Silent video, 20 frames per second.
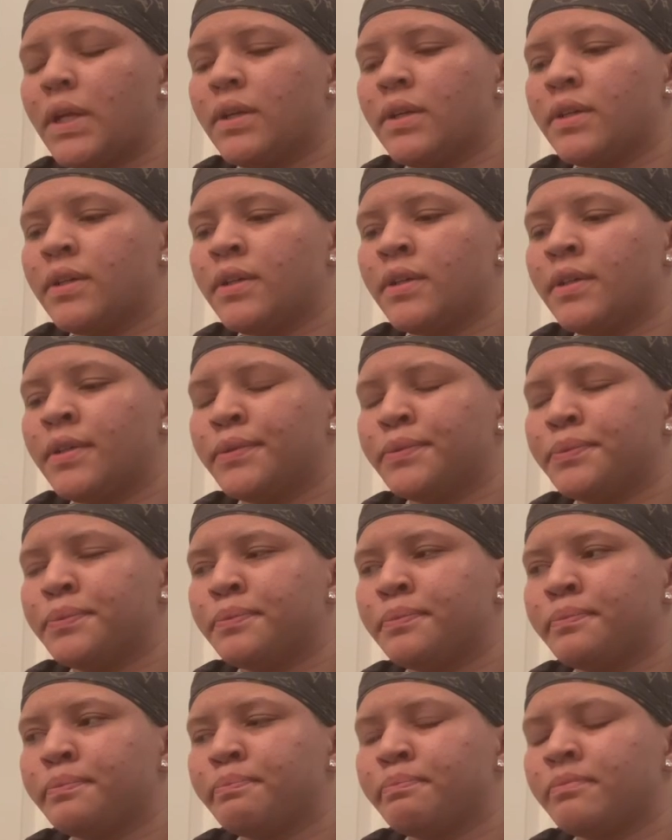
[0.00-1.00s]

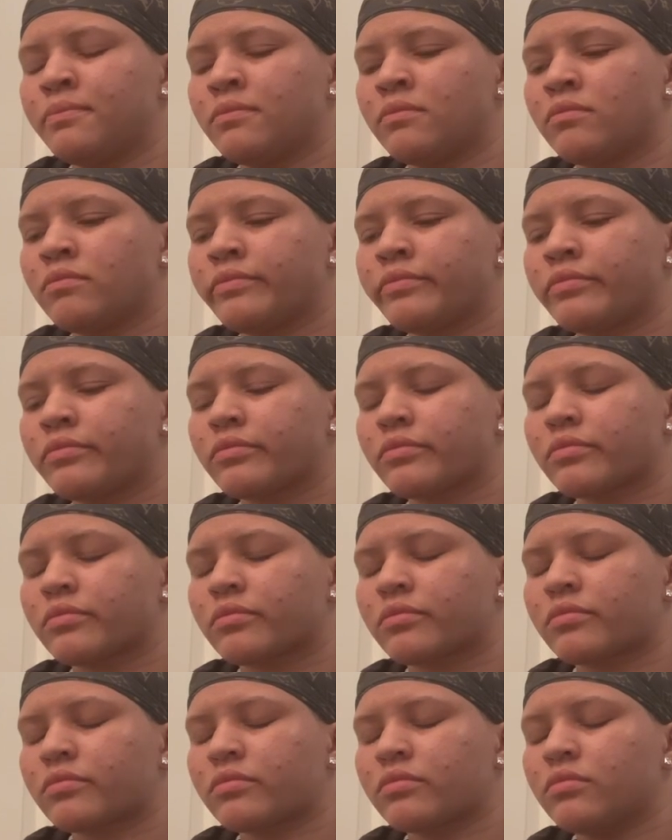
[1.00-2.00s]
um,
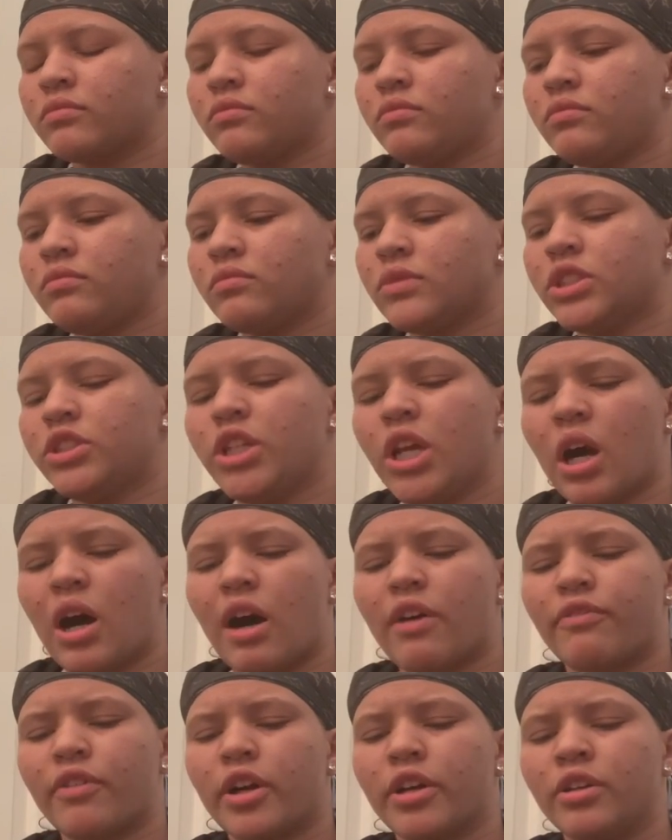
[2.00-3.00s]
yeah,
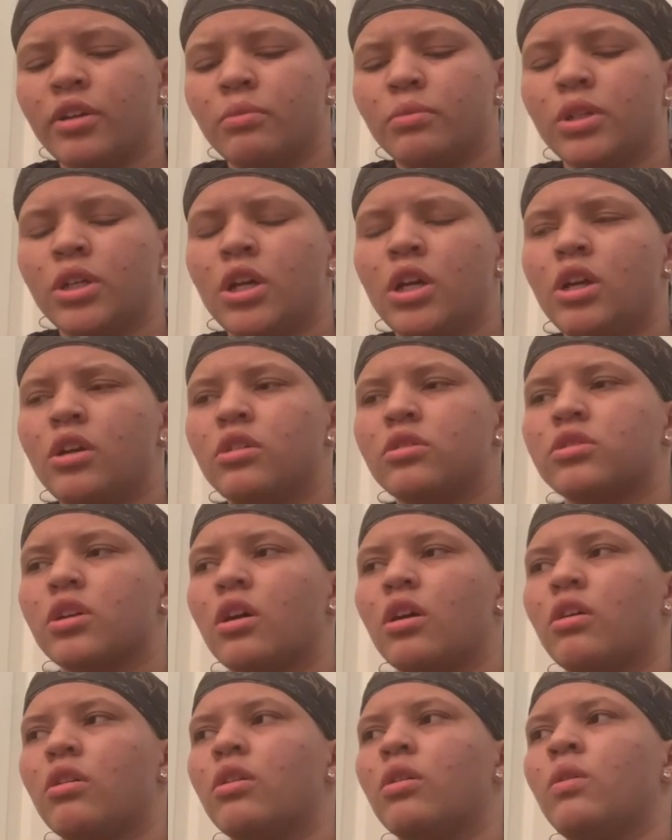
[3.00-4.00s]
I'll follow him.
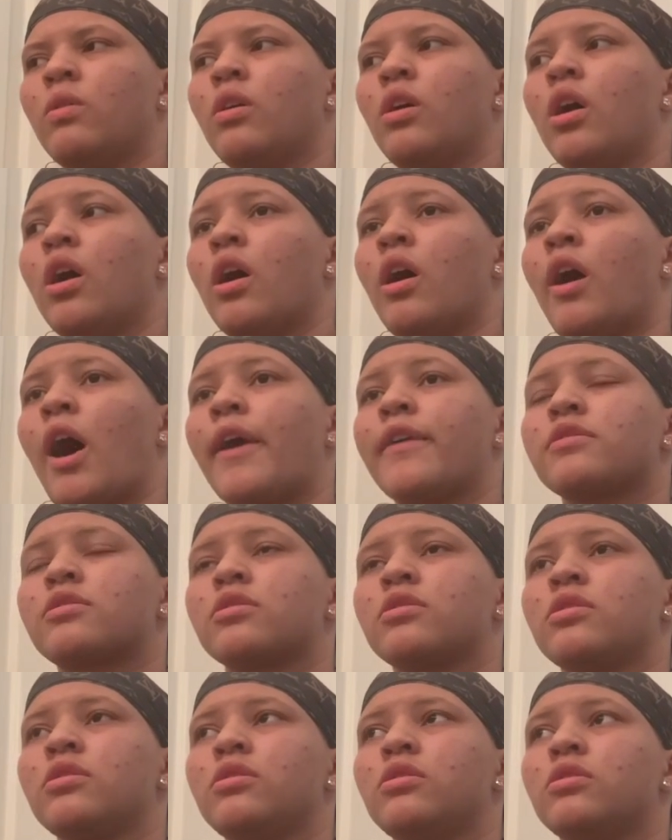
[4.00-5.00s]
So
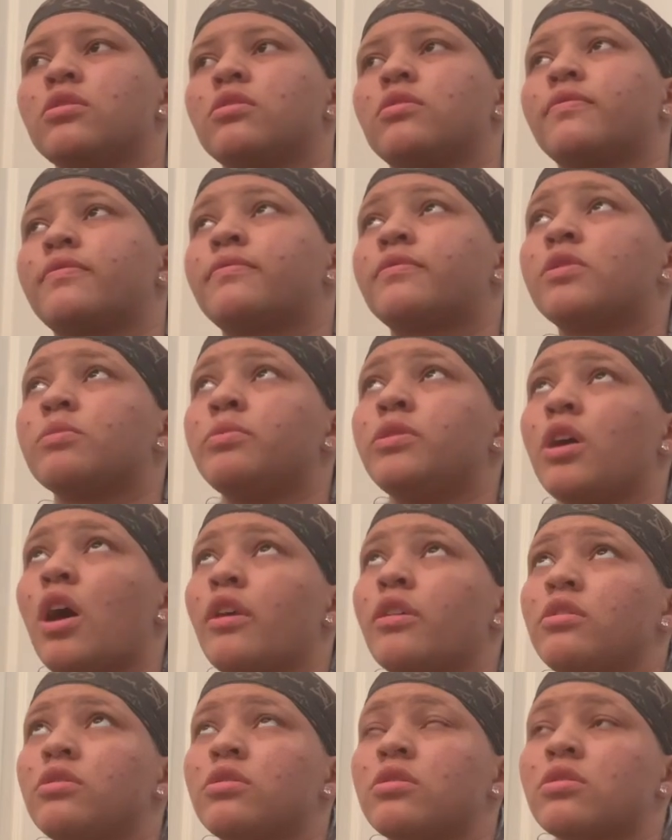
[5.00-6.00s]
honestly, to be
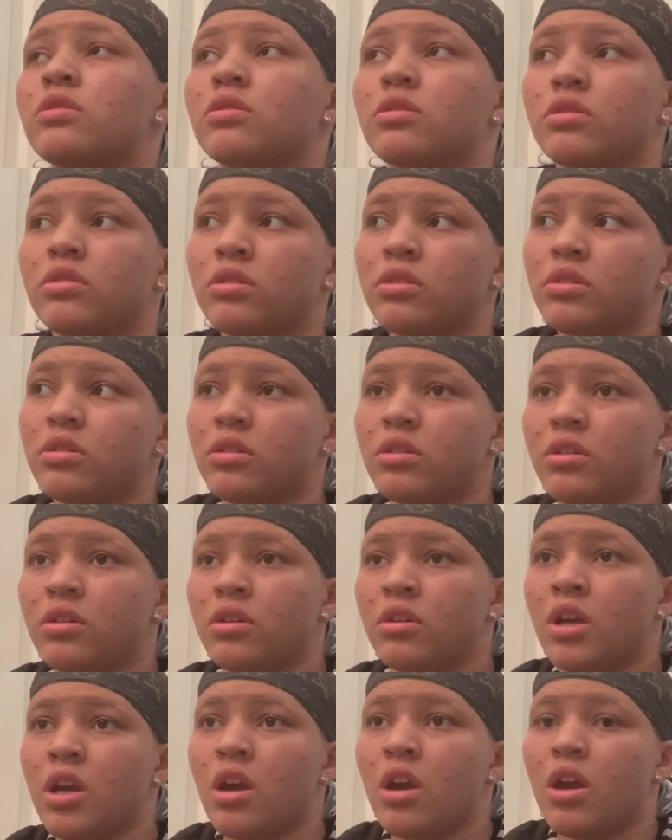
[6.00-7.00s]
honest,
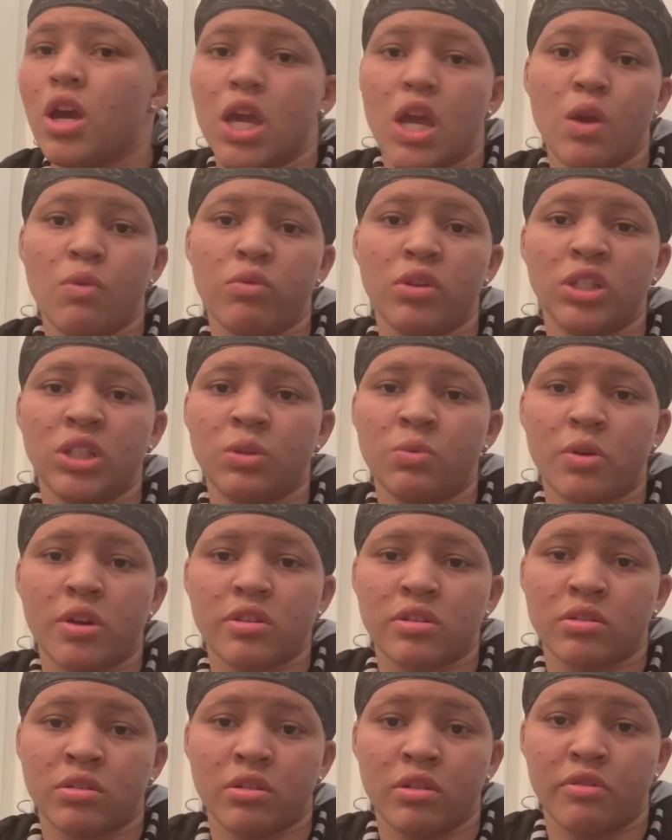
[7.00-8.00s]
it really
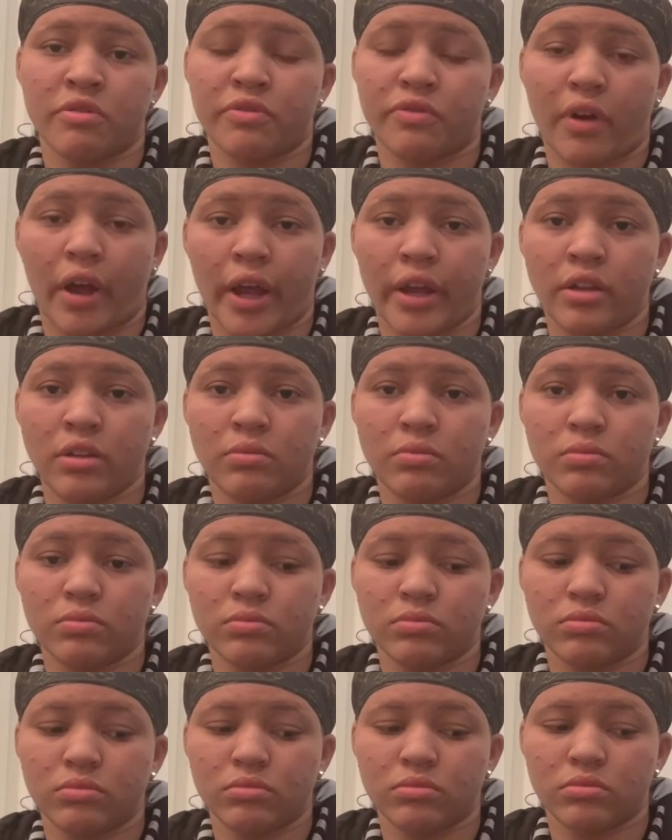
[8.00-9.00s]
wasn't a fight,
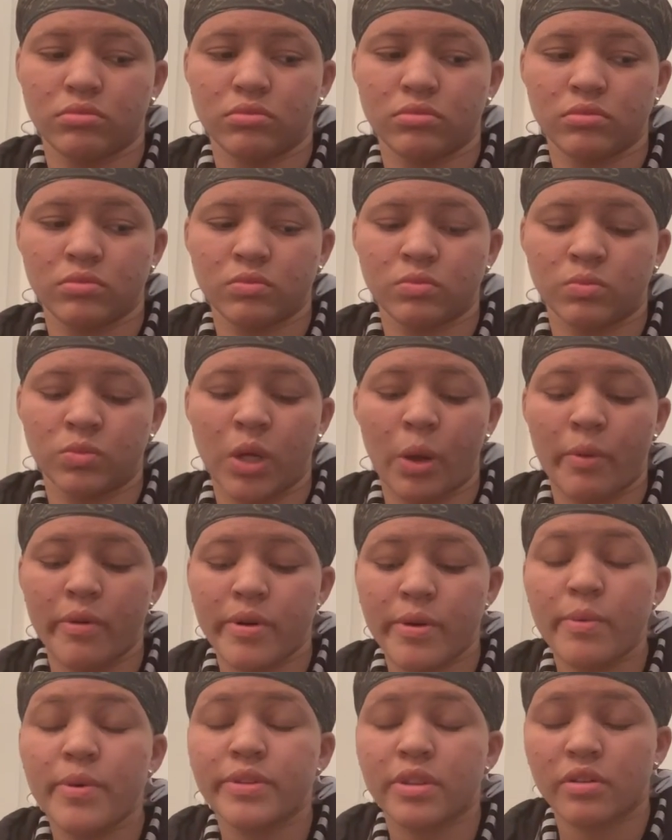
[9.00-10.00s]
but
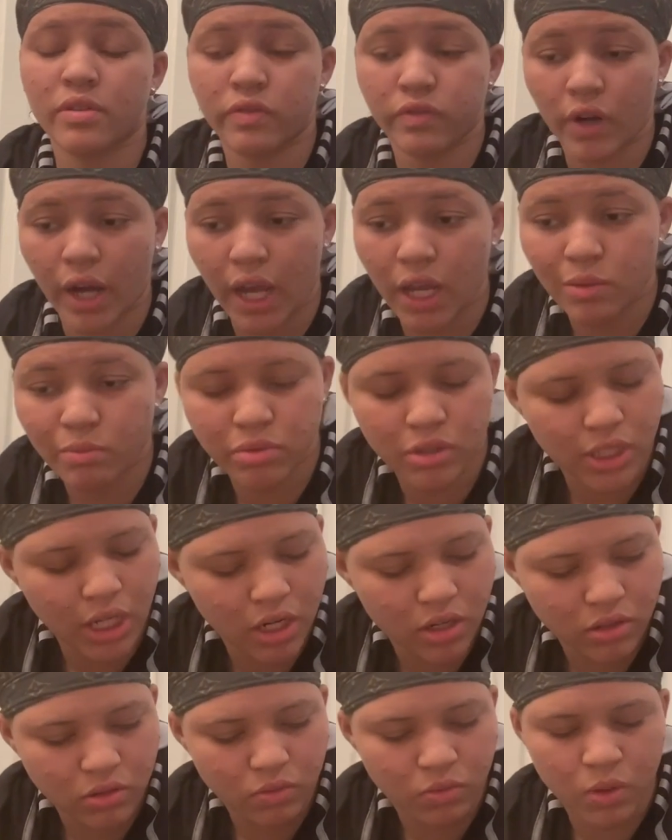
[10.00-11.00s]
it was a fight. But
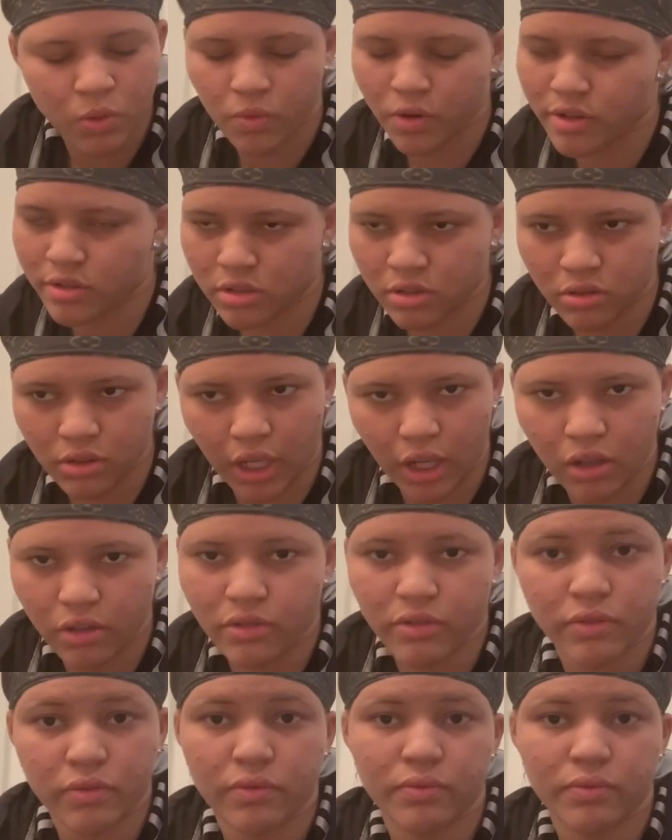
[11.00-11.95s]
like, we wasn't like,